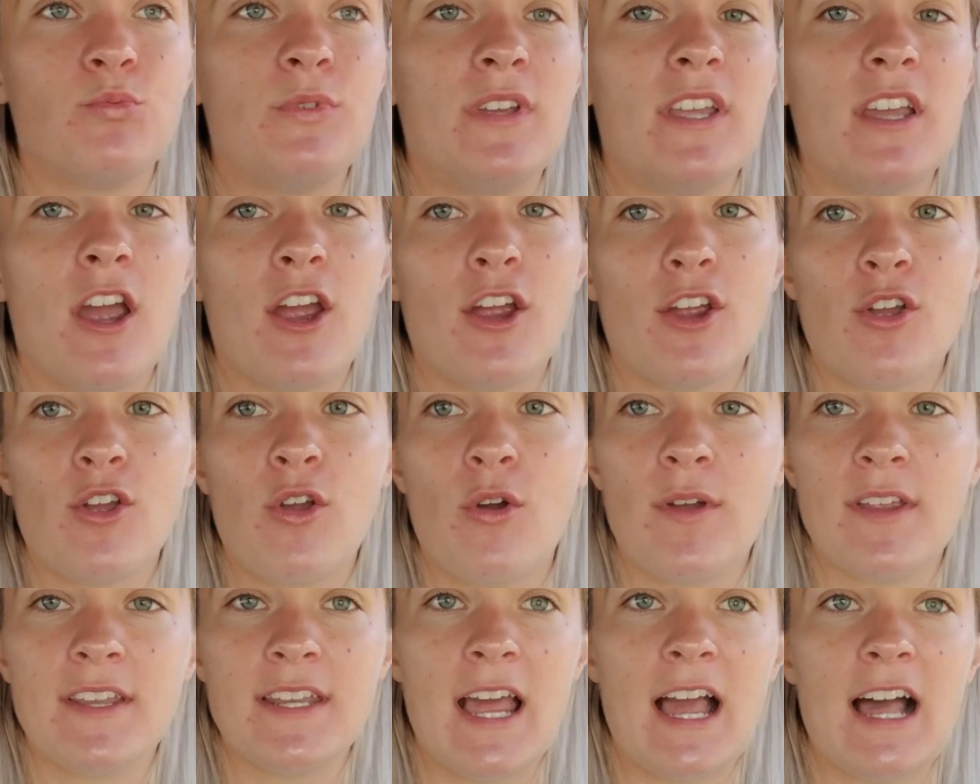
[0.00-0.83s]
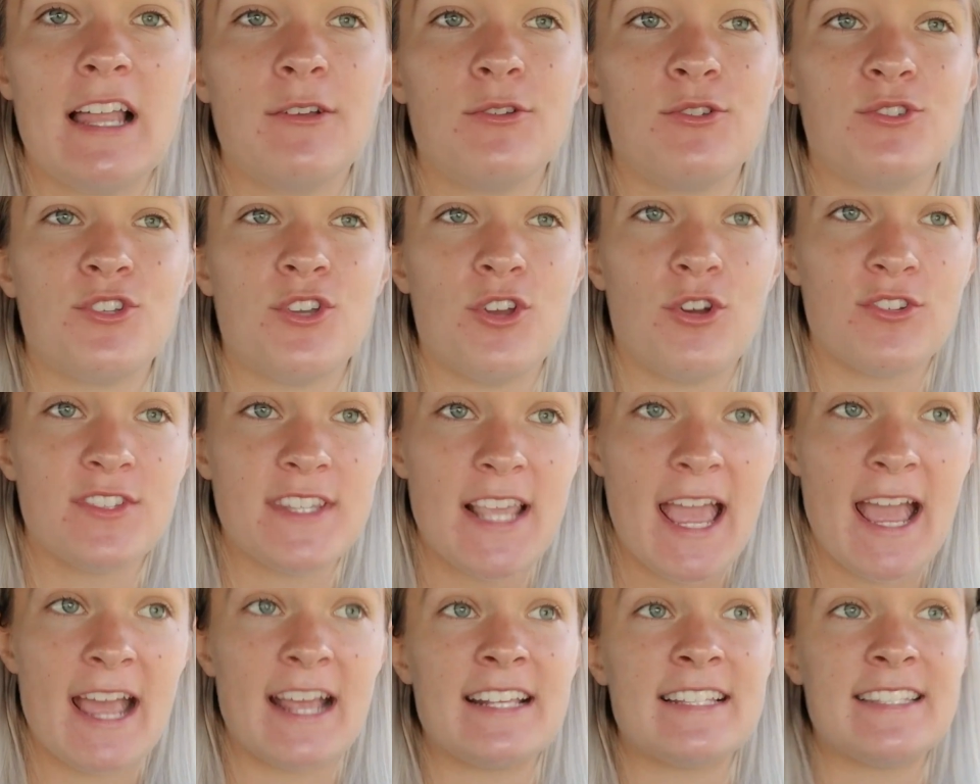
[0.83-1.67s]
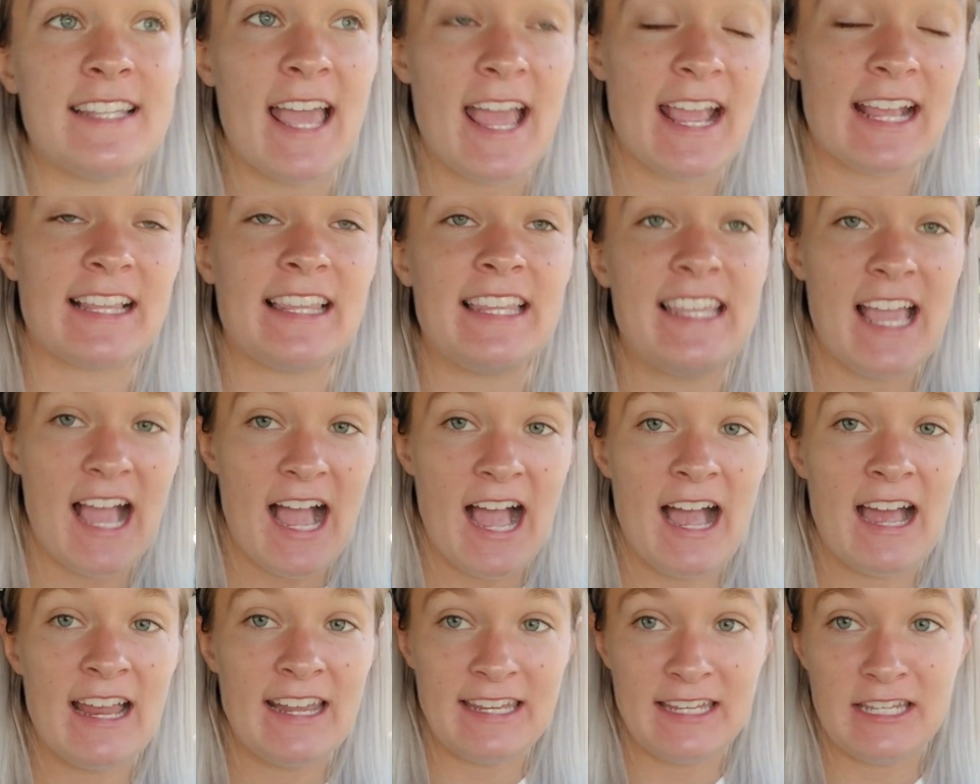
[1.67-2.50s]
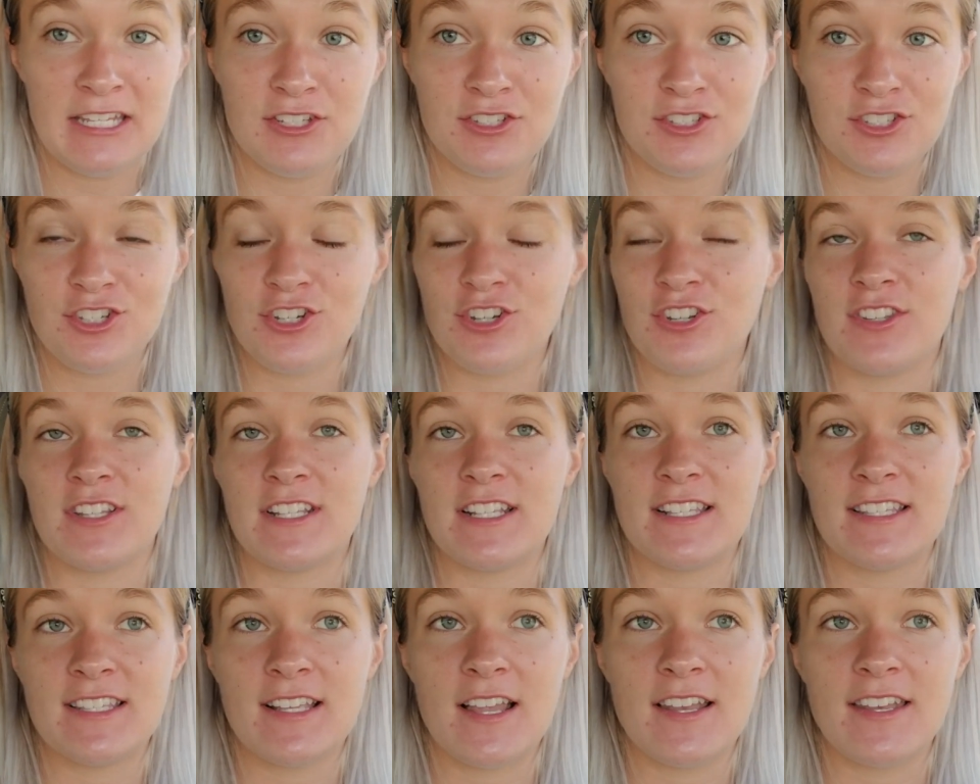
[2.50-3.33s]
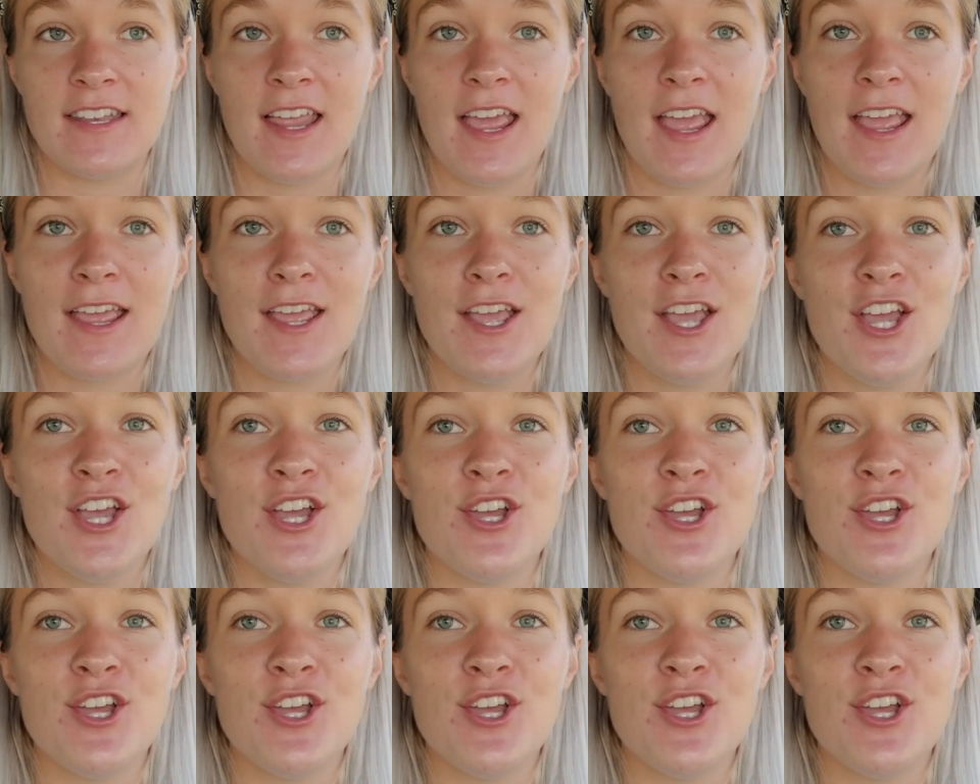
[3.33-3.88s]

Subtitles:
we are going to Hollywood Studios exactly on Easter this Sunday.